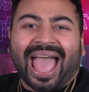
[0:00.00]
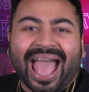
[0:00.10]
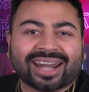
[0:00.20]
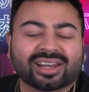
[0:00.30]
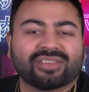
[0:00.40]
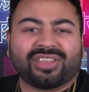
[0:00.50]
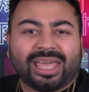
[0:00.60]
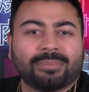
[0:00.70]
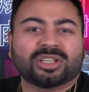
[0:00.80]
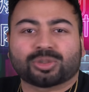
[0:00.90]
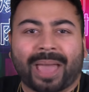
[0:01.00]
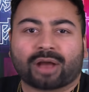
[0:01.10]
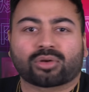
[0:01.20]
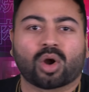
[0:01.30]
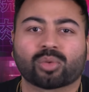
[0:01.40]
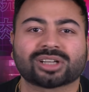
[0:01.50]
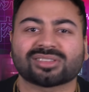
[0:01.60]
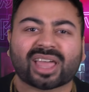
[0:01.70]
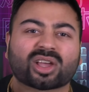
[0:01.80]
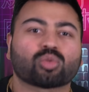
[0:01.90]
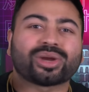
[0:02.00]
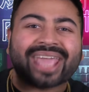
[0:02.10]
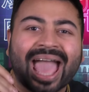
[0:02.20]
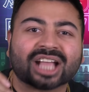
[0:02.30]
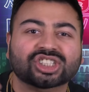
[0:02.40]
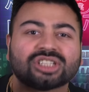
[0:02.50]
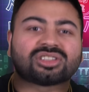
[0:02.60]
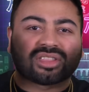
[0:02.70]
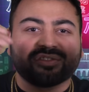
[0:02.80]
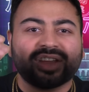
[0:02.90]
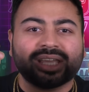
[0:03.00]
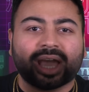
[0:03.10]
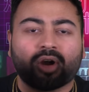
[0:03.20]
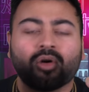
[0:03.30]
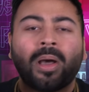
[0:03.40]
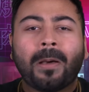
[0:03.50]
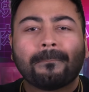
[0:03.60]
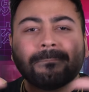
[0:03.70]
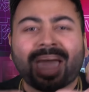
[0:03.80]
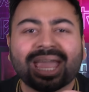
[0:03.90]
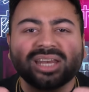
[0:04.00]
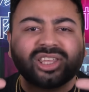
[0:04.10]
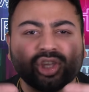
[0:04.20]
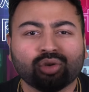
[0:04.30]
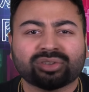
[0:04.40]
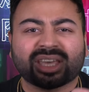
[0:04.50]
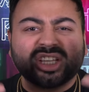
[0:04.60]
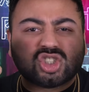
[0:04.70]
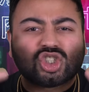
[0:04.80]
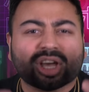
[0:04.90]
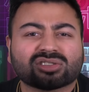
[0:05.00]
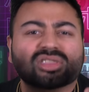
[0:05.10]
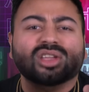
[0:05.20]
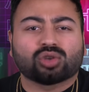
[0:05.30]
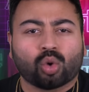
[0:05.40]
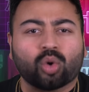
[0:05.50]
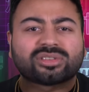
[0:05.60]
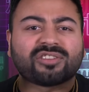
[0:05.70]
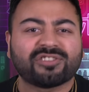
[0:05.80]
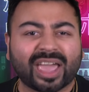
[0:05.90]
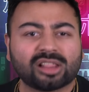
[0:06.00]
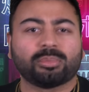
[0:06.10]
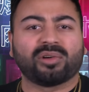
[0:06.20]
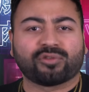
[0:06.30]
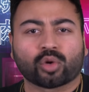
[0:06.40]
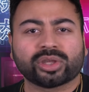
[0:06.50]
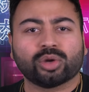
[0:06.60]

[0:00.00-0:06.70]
additive image macro where it's like a reaction to the video made using just the tools available for